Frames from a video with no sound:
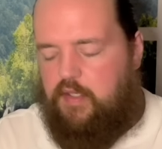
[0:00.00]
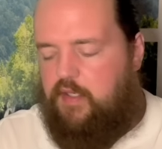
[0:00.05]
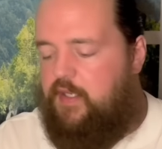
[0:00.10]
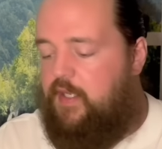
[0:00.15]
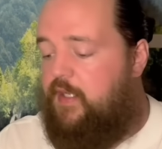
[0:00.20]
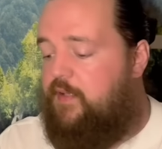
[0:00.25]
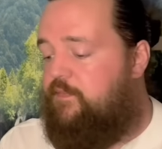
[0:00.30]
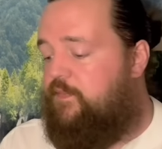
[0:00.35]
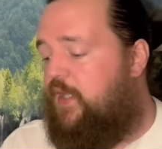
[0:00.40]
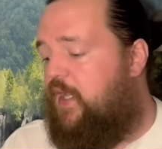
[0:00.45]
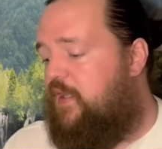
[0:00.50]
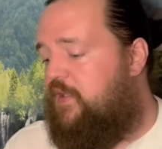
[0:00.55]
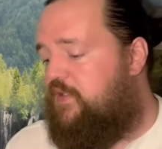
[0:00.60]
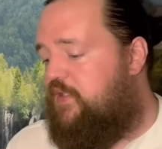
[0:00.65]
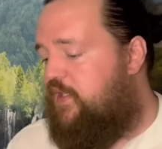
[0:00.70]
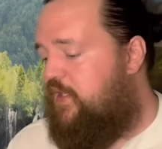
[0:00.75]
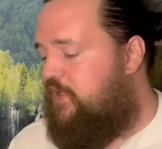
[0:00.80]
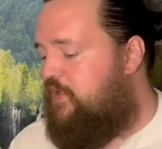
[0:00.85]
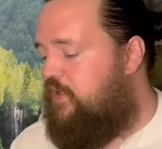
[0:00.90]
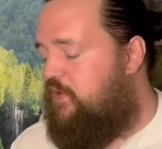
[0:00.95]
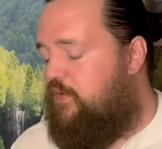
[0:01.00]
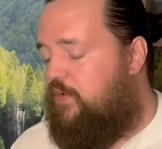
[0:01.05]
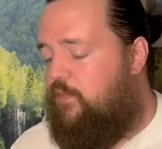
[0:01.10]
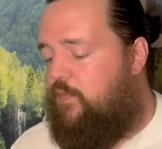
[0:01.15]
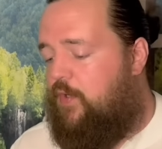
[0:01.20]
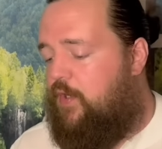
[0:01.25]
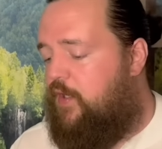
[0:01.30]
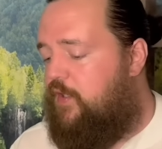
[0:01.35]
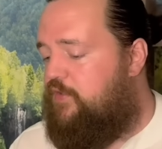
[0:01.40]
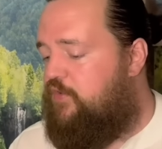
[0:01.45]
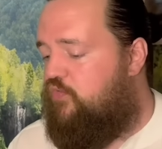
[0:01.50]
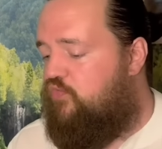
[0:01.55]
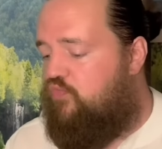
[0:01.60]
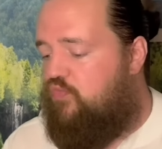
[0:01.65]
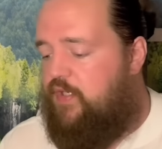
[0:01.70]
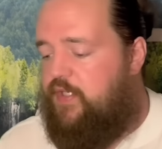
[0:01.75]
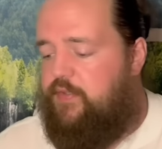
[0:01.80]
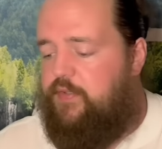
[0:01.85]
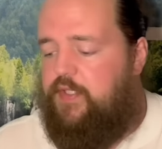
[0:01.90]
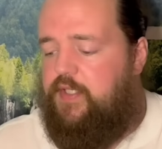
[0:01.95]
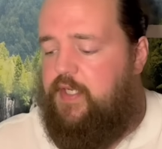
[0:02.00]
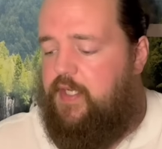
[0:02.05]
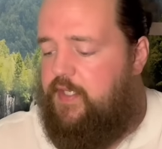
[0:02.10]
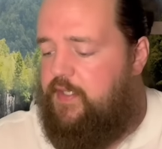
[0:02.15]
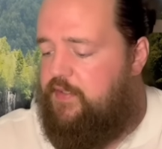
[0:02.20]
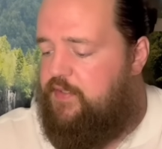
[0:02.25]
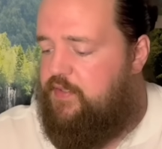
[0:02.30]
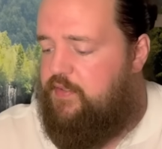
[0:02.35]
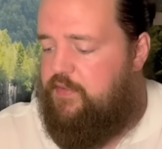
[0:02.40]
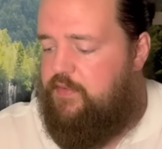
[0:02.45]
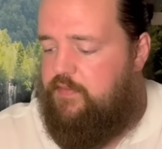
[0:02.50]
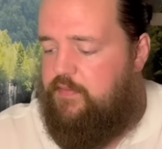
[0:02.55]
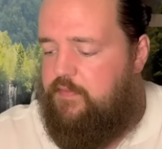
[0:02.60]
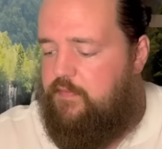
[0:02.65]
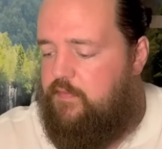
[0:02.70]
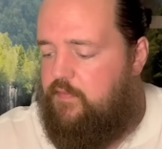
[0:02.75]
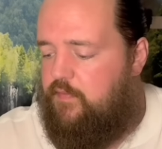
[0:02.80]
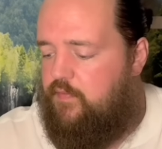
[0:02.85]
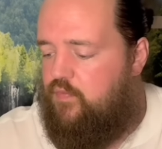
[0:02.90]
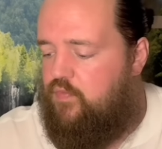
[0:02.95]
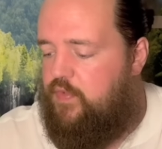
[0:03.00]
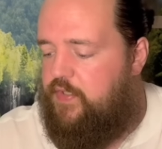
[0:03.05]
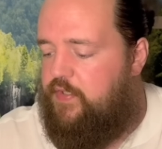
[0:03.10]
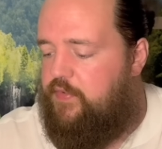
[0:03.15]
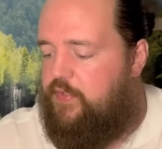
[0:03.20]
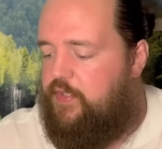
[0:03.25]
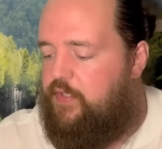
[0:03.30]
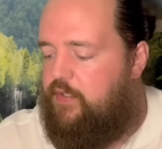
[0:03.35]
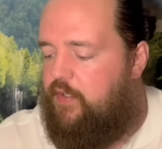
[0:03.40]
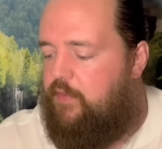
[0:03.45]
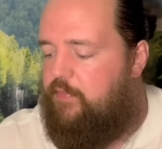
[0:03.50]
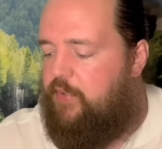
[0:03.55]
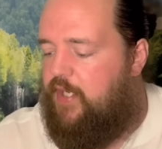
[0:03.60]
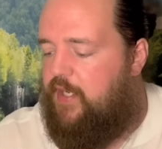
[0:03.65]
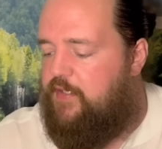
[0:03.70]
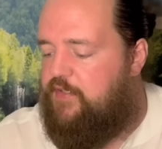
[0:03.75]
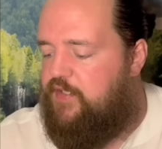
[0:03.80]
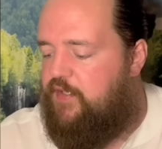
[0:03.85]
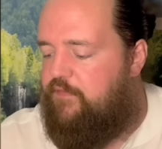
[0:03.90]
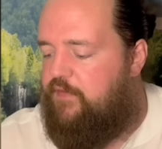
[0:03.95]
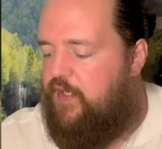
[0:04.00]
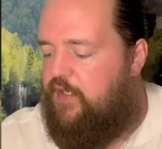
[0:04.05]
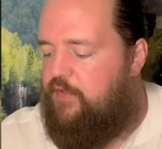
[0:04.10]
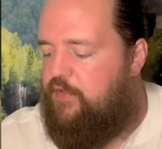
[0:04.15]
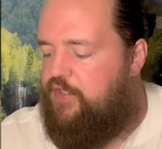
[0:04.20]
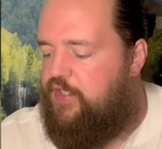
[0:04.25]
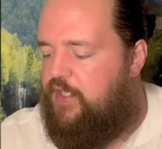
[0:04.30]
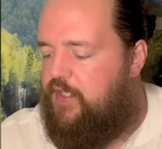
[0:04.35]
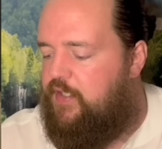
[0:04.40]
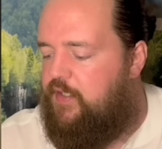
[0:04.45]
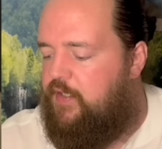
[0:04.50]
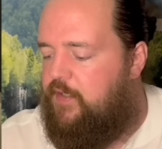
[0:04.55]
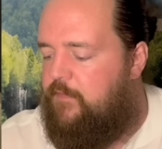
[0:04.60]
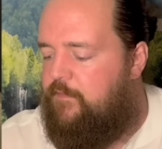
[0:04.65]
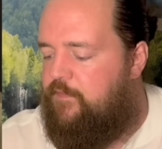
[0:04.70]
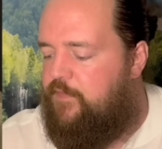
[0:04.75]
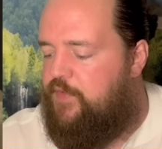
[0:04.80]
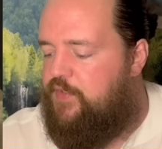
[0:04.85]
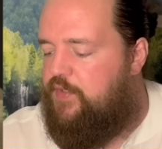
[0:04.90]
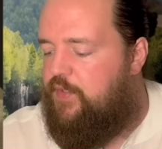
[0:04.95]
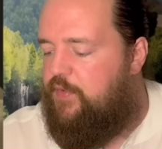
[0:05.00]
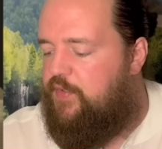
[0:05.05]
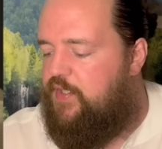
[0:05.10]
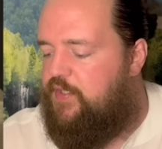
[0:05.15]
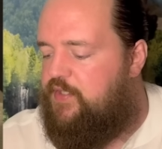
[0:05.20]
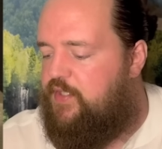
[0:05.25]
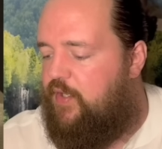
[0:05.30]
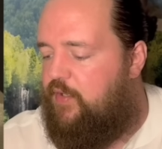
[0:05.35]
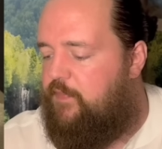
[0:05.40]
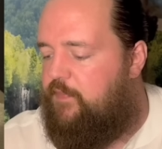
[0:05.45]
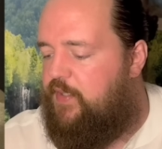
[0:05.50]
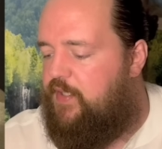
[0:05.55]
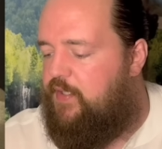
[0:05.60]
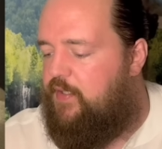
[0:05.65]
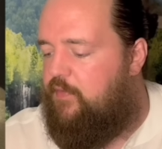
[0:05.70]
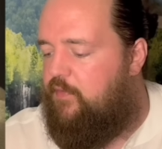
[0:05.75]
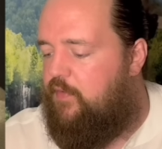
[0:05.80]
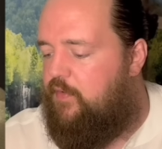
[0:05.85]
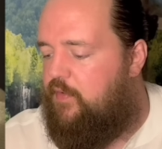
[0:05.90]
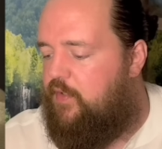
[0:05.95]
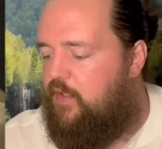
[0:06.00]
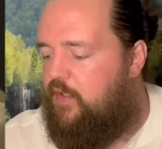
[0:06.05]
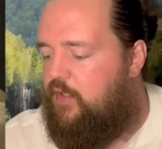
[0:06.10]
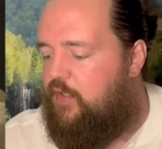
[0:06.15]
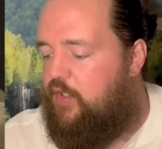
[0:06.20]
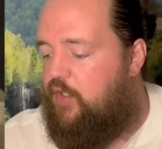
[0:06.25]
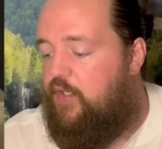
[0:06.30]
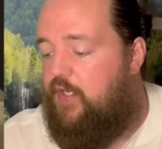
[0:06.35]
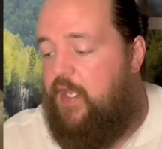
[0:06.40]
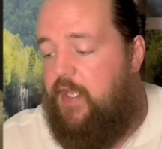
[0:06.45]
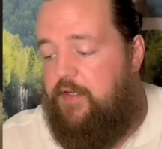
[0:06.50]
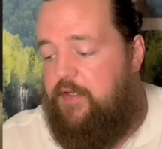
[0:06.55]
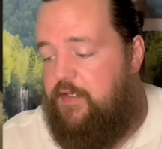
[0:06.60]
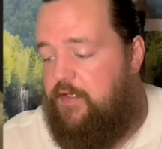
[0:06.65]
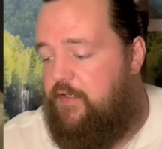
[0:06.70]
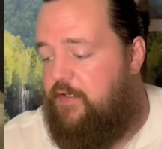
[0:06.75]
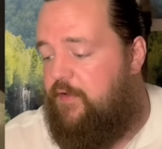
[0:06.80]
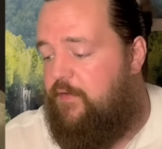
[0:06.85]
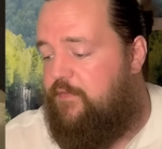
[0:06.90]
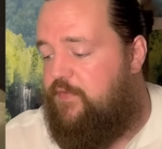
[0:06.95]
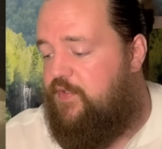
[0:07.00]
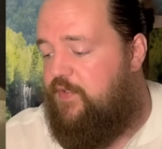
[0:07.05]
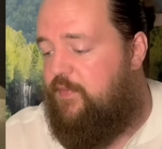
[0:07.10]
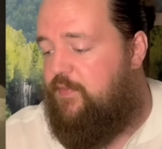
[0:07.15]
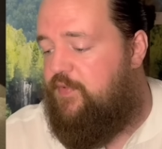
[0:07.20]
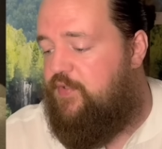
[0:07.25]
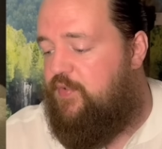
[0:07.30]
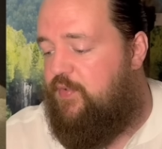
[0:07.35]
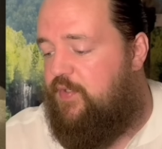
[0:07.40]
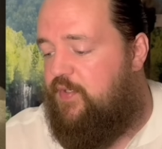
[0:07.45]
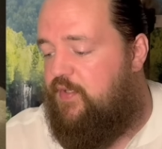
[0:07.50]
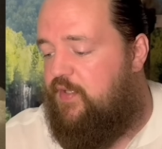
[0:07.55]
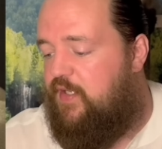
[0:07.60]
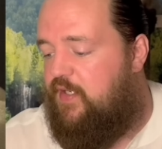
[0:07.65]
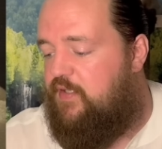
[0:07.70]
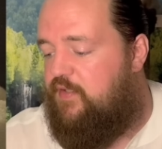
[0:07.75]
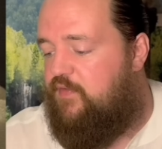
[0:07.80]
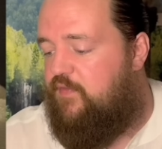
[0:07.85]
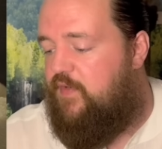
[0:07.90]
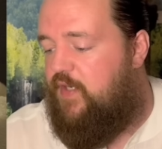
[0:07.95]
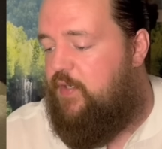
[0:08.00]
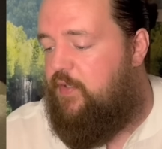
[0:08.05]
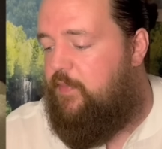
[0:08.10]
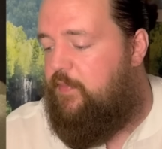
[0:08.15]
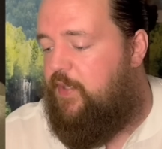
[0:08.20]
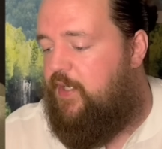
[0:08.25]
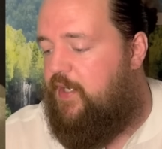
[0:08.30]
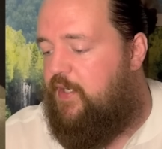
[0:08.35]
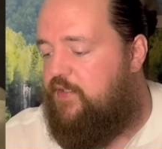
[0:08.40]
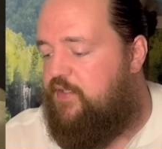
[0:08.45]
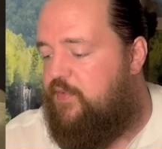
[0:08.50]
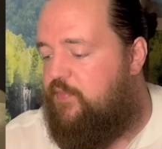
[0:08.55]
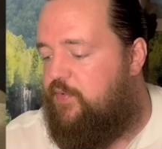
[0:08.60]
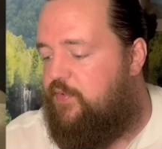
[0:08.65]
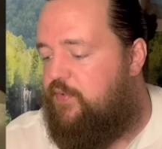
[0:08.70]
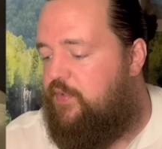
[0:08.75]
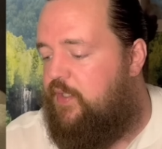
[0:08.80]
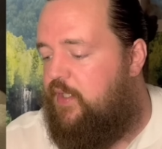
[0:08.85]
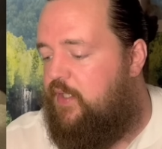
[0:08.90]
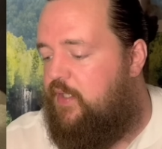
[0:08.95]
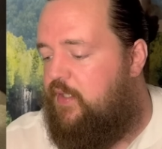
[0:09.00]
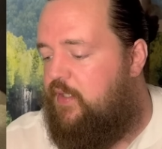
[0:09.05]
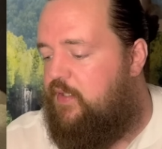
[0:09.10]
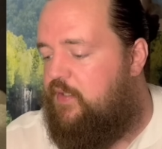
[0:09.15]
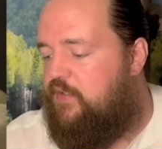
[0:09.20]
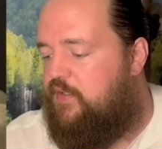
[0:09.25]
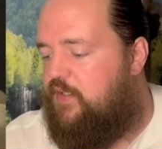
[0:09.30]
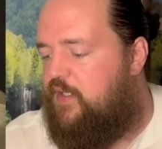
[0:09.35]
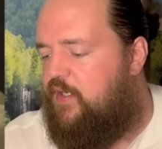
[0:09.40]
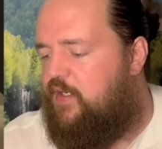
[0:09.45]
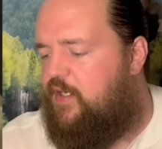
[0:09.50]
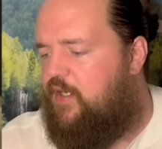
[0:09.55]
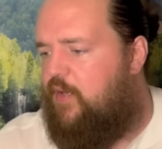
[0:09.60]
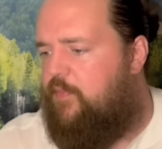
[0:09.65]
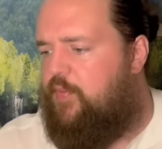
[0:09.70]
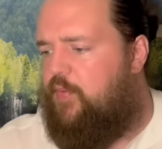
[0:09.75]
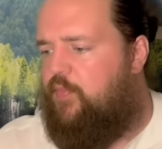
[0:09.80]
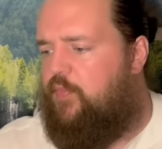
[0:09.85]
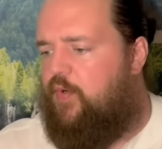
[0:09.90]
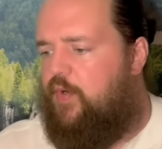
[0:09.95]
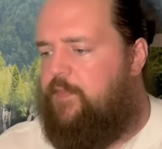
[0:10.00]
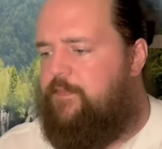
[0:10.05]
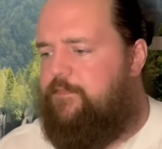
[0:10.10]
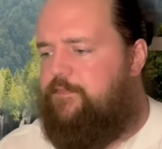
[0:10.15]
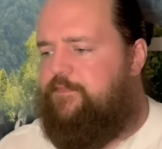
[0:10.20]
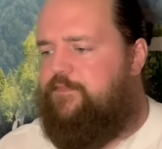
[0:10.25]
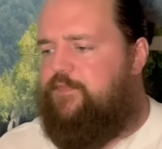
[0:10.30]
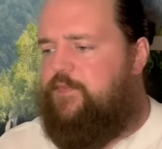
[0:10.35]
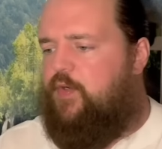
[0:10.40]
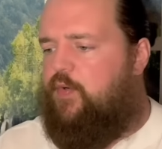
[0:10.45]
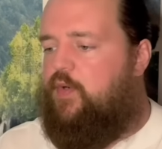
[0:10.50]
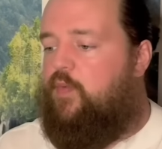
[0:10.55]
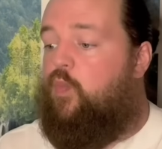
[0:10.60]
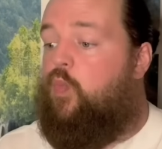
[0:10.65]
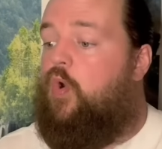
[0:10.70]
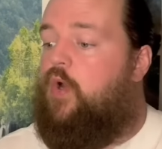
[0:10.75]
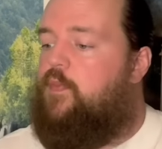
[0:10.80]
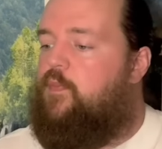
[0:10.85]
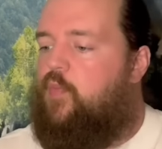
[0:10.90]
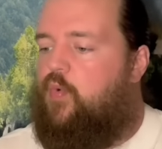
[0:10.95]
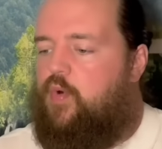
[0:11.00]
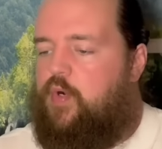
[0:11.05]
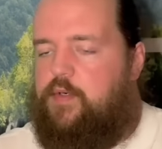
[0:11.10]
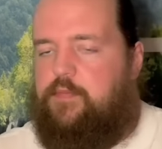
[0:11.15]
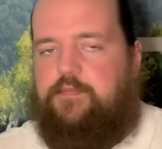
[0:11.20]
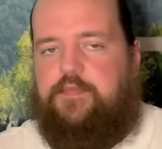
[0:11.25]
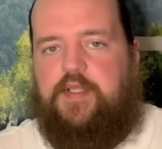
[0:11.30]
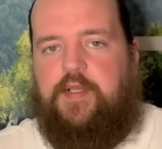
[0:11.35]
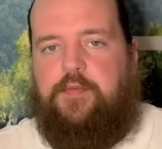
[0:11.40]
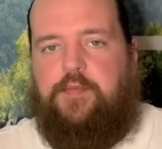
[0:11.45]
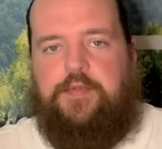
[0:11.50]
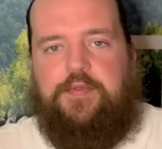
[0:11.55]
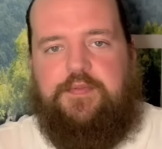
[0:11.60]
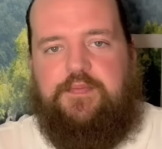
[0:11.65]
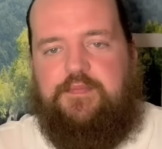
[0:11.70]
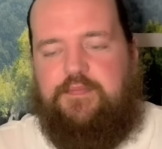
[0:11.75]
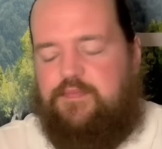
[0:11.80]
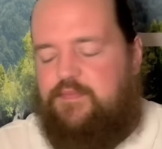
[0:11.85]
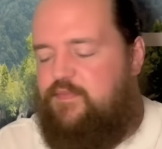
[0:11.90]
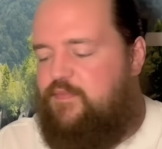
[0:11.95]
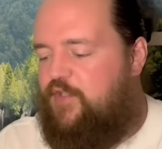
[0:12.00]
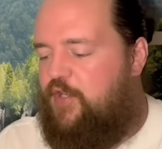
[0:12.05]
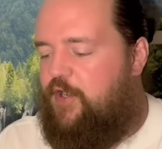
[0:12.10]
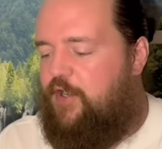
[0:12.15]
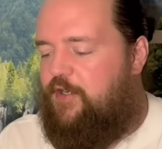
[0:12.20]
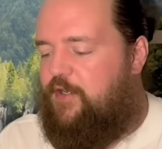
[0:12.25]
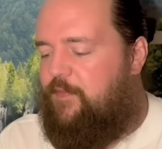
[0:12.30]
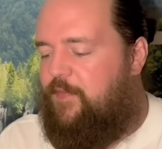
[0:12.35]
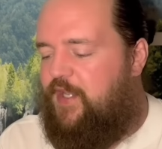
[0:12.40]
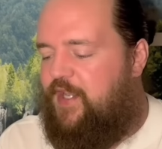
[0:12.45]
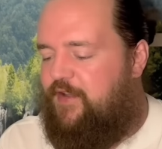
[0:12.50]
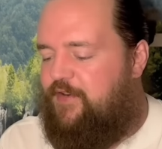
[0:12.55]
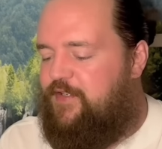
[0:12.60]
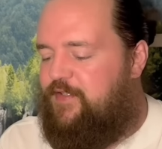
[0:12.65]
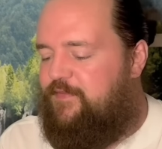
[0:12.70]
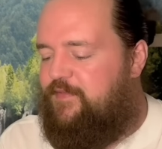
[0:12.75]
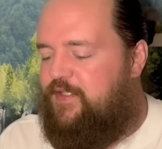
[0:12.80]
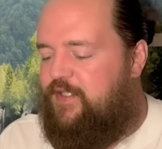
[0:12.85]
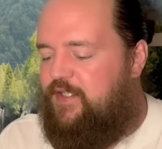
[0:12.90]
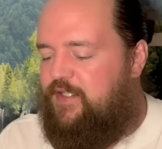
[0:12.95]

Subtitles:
Okay, yeah, Six of Wands, really nice, really good positive energy. So this could be a good ending of some sort. That is very possible. Let's get a couple more, or one more, then we'll talk about it.